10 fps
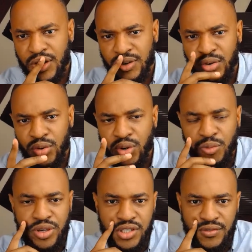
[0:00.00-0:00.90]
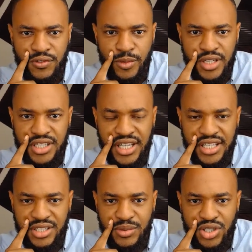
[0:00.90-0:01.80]
critical piece of information that needs
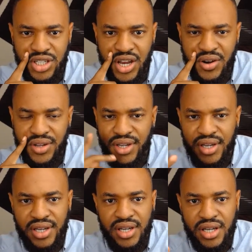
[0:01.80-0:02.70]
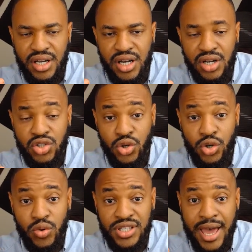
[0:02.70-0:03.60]
to be shared concerning
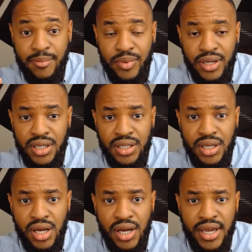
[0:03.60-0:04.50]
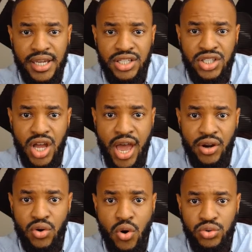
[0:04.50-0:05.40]
what's happening Haitian
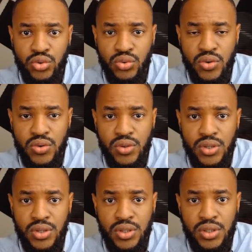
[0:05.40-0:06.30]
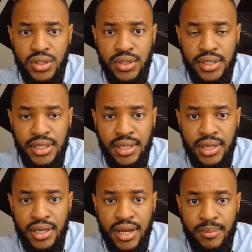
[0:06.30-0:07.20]
agricultural
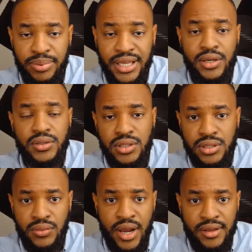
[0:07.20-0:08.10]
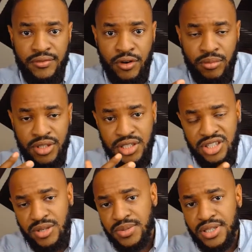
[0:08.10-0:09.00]
players, right, from the
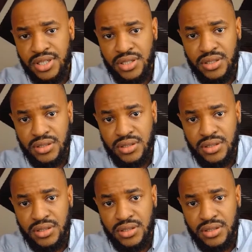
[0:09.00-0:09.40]
subsistence